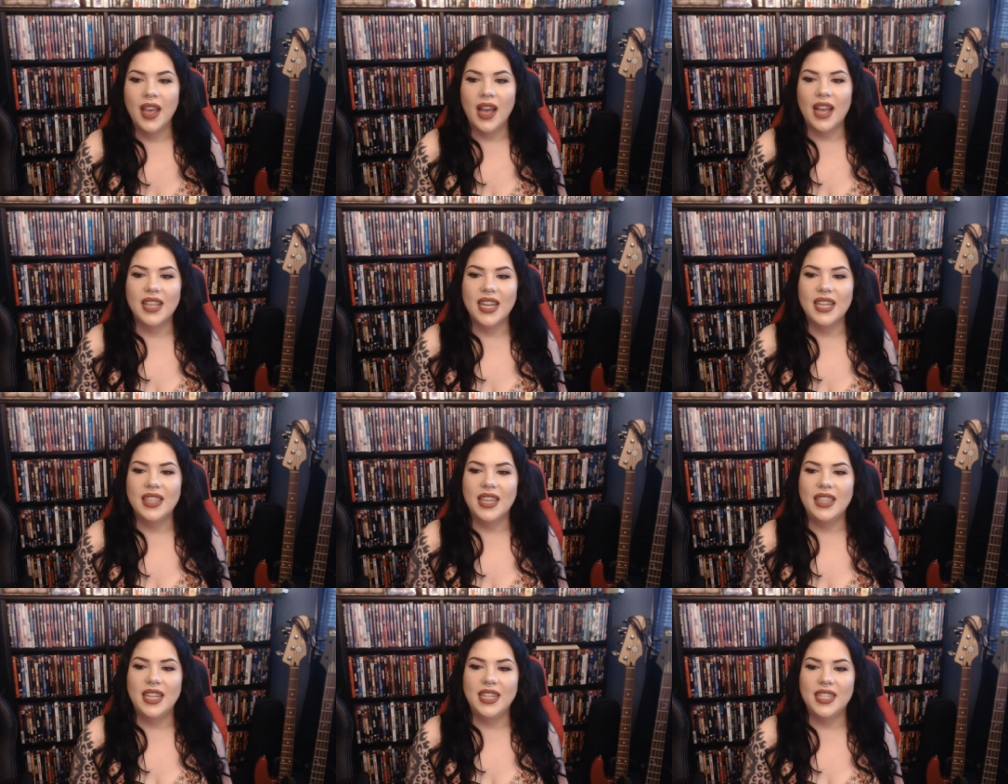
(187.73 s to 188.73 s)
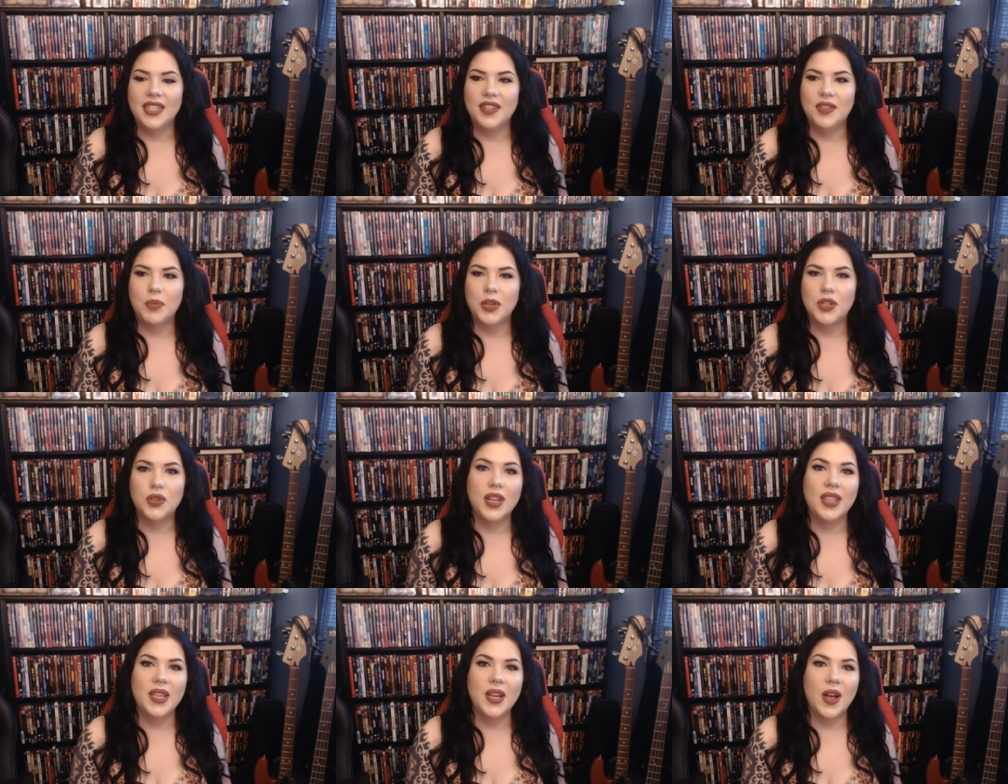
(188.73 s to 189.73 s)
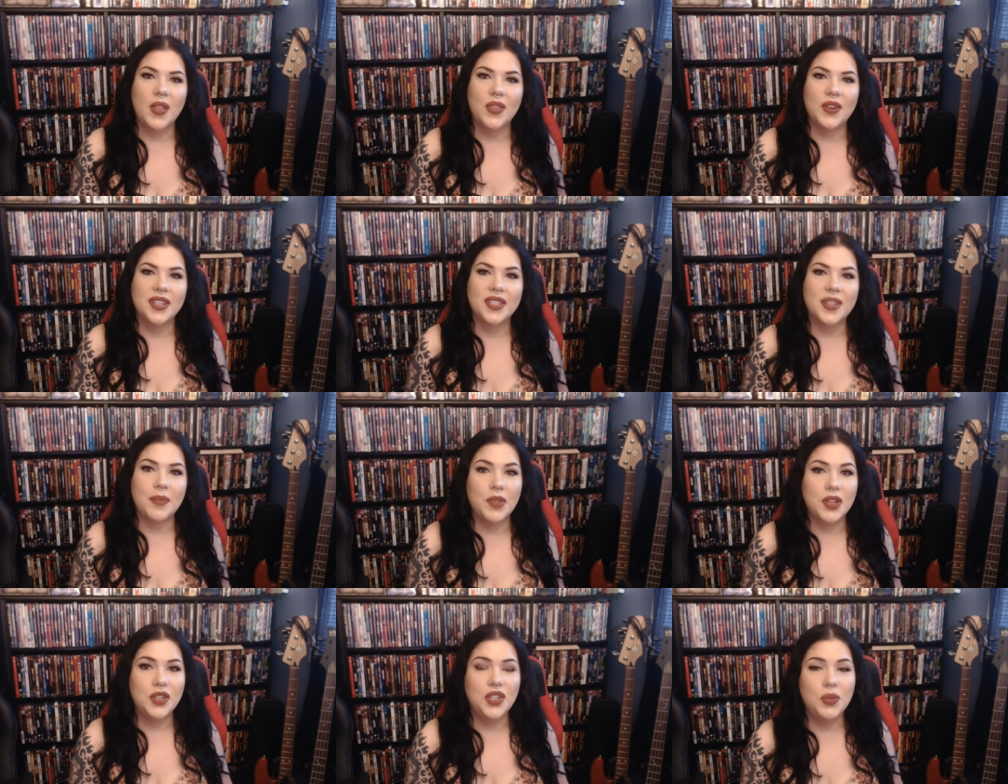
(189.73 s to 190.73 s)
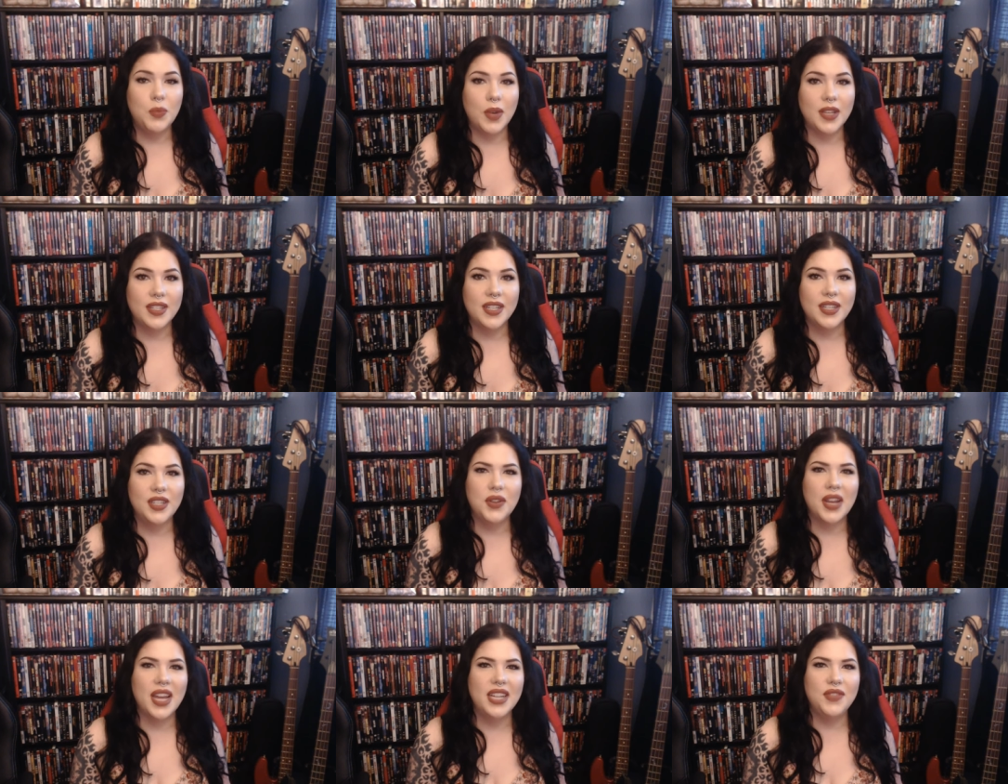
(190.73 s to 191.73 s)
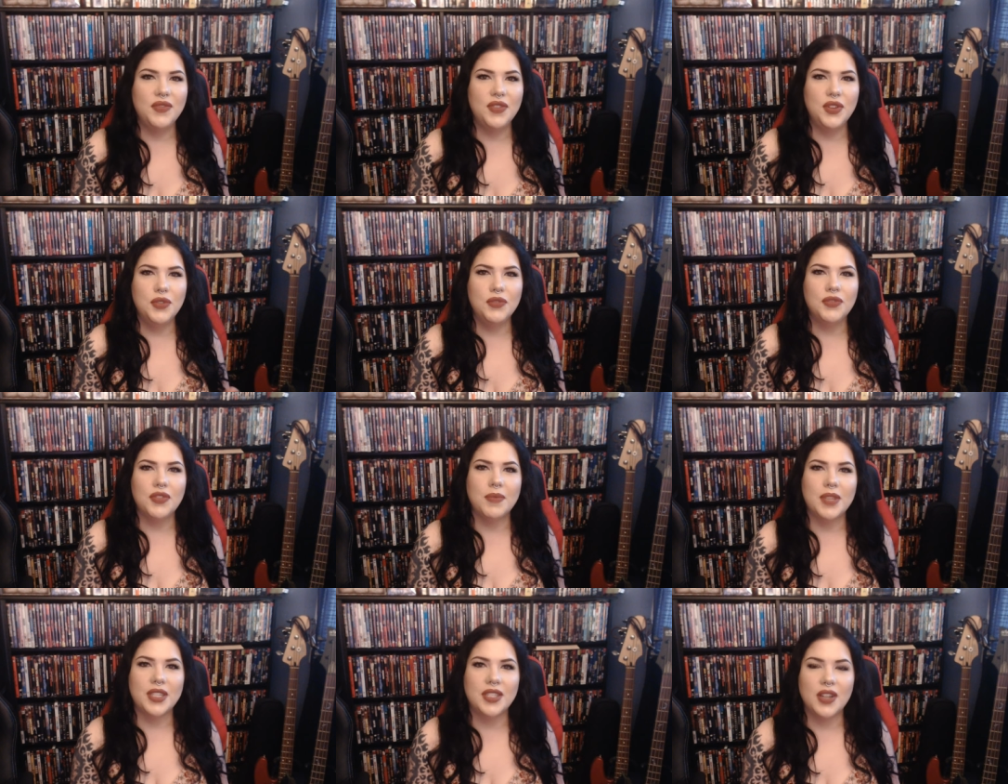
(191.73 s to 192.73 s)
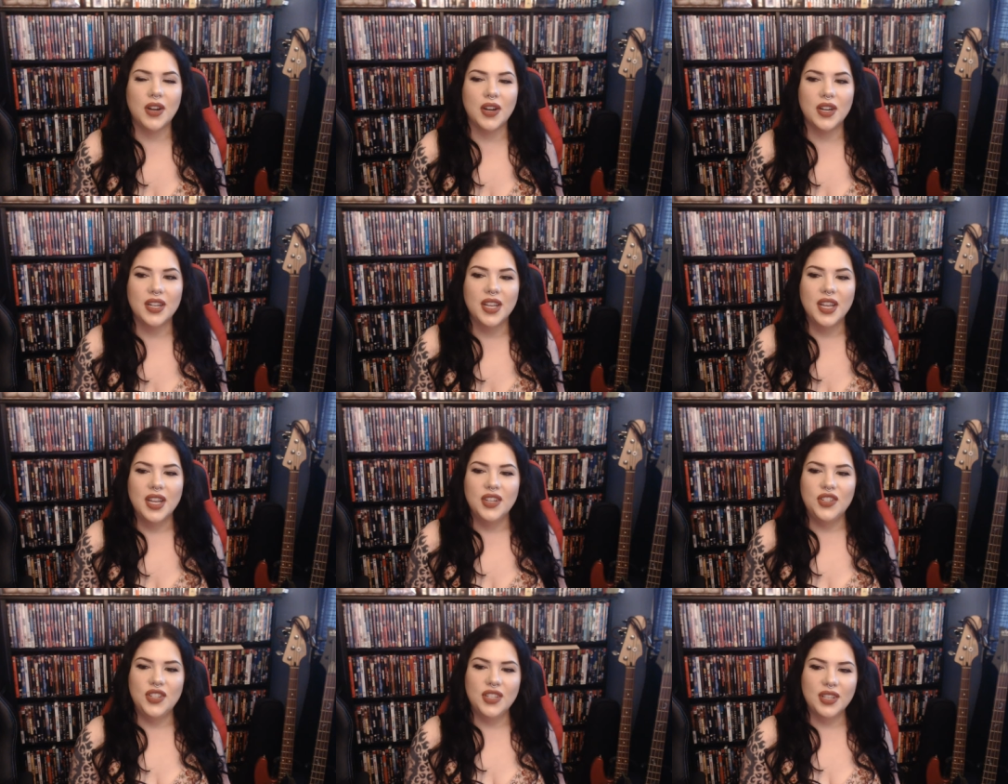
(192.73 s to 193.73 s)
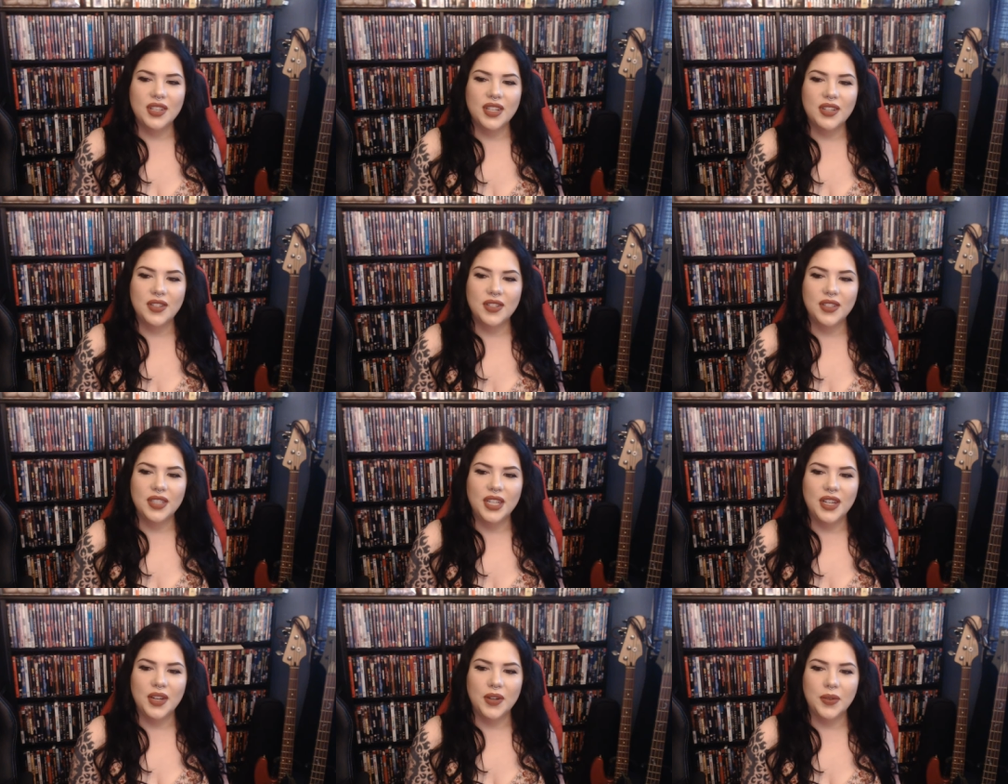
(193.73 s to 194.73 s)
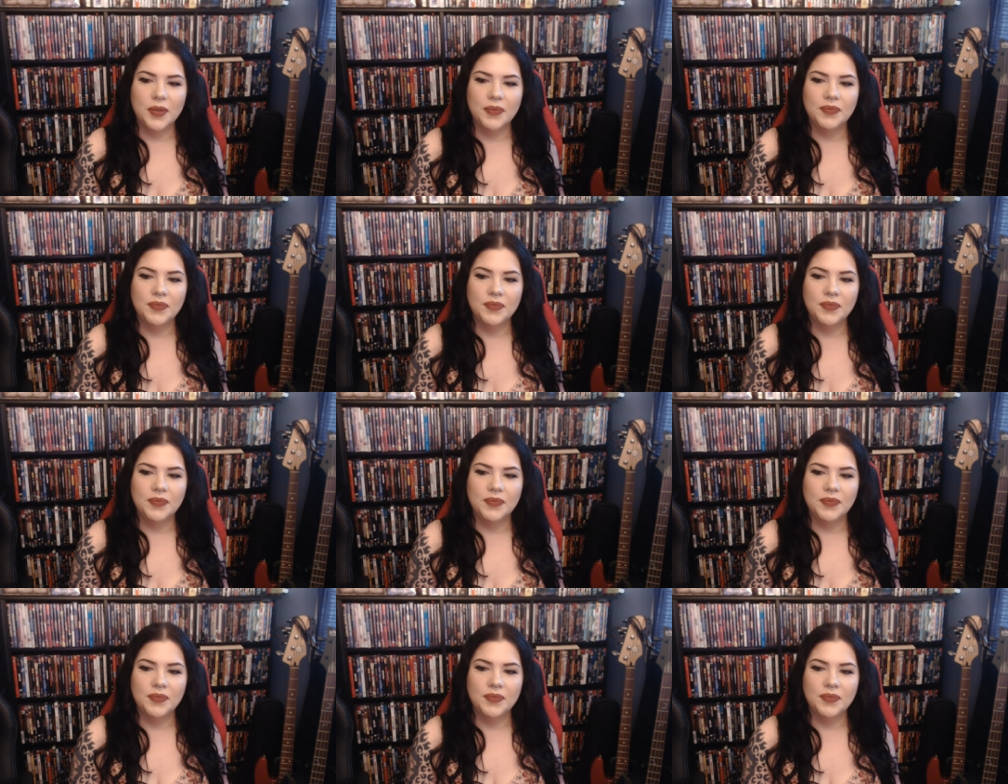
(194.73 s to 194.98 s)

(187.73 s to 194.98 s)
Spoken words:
I like that they didn't portray the author as something she wasn't. You kind of knew from the start. She's a little, you know,